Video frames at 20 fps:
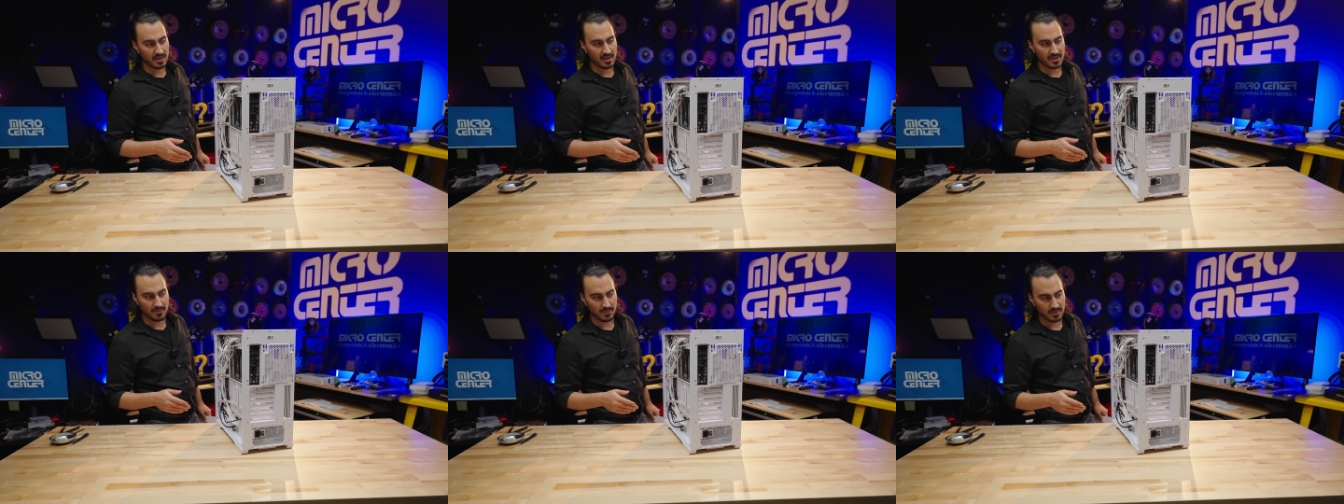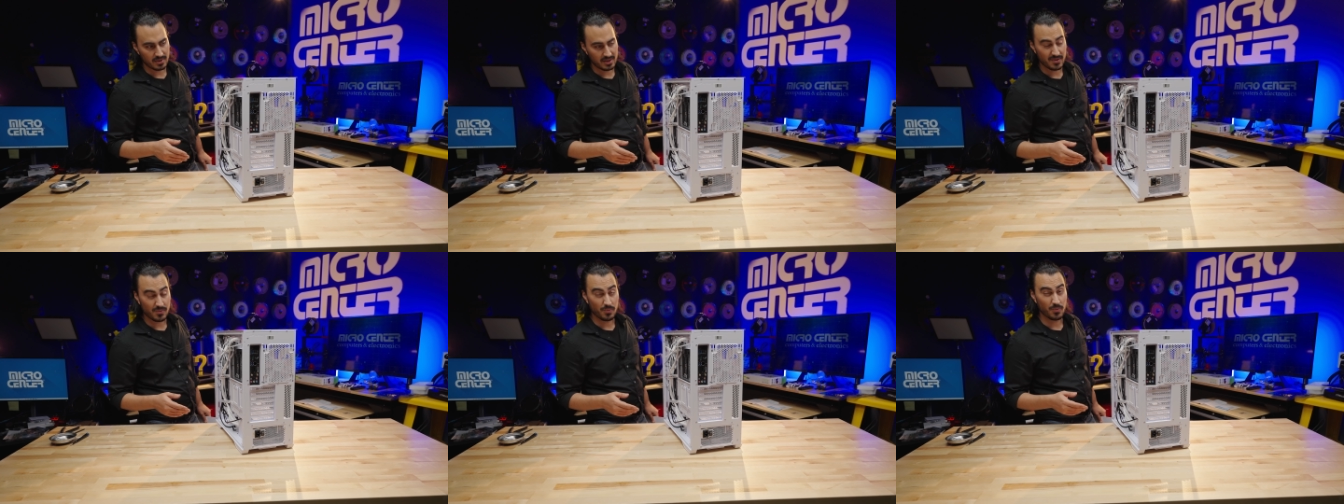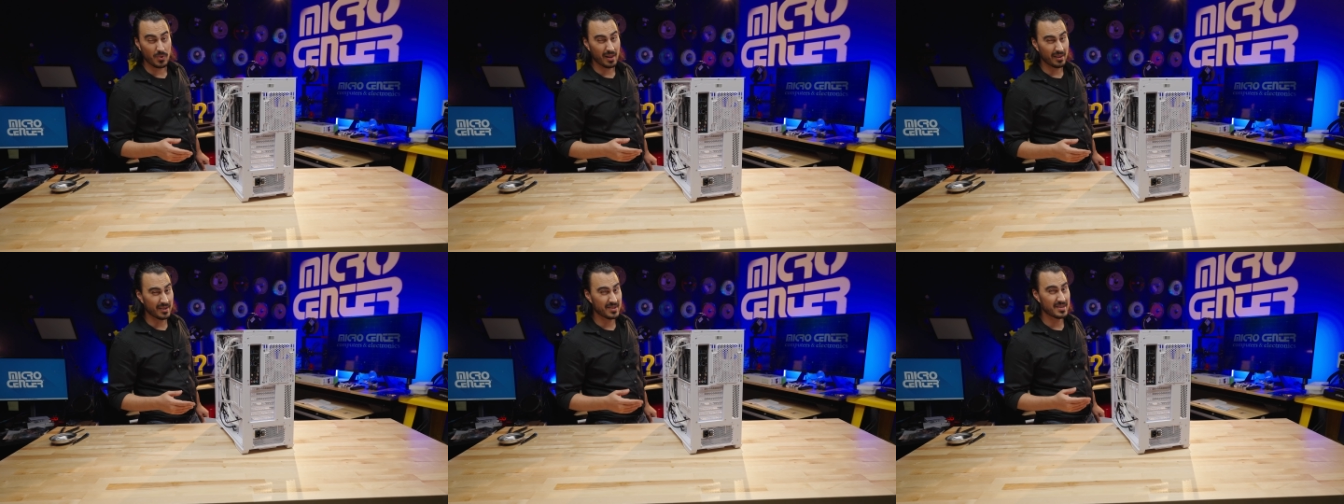This one is
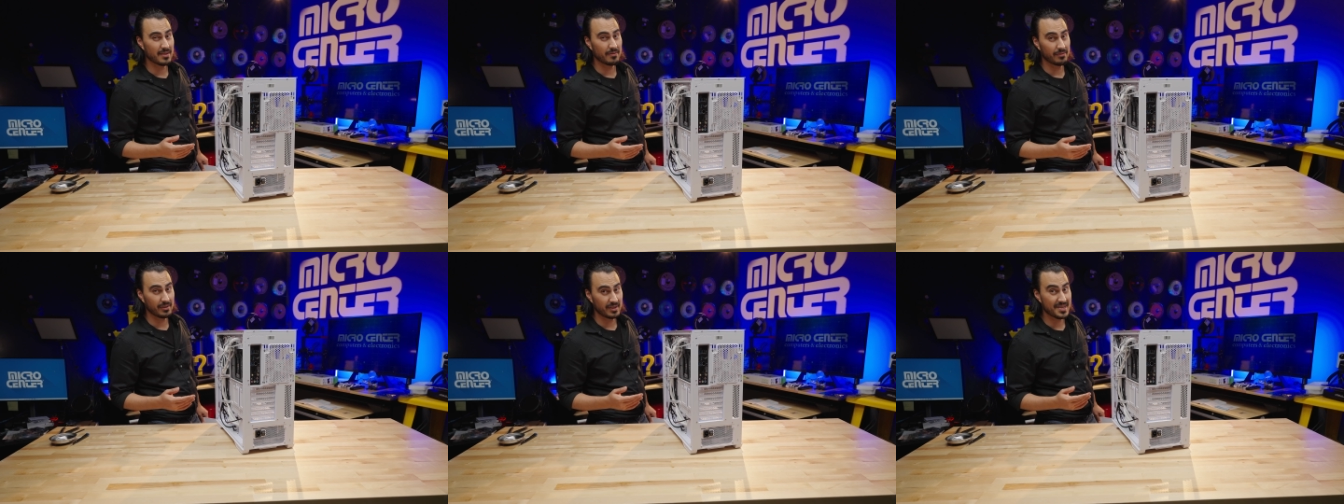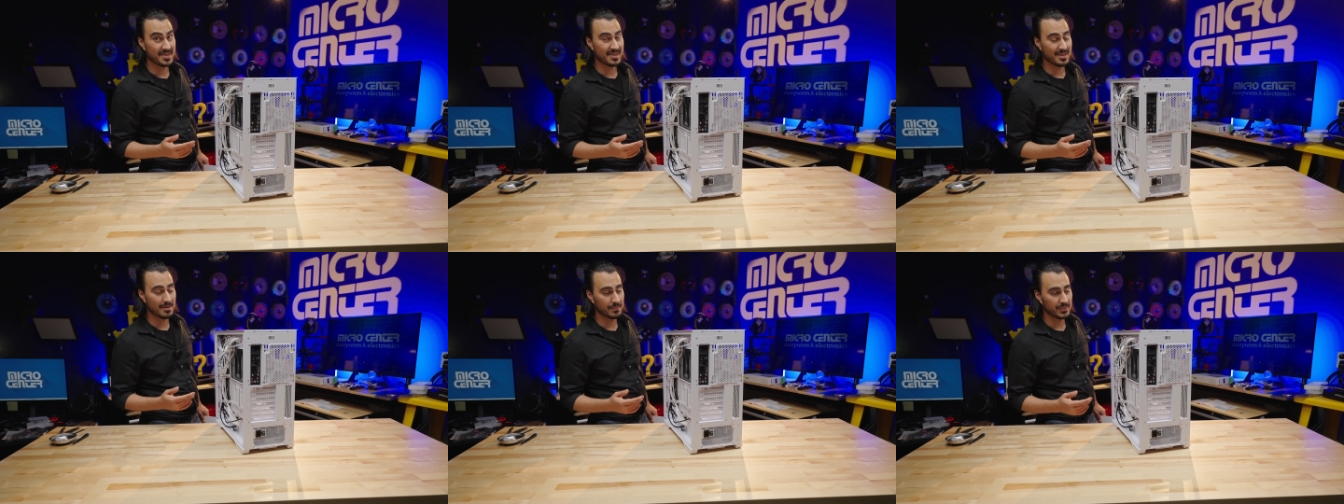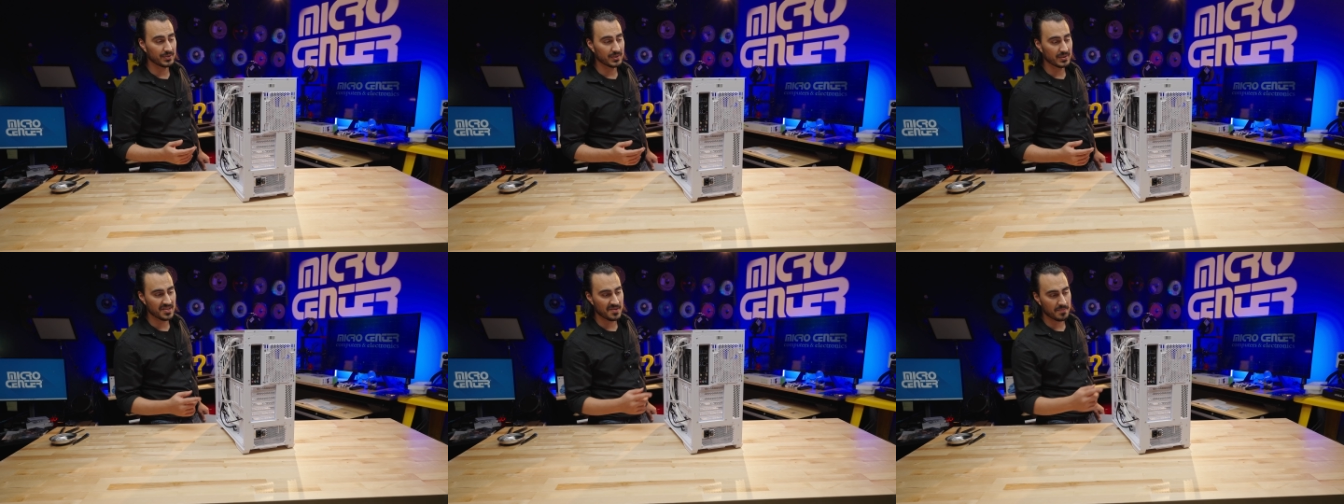relatively simple,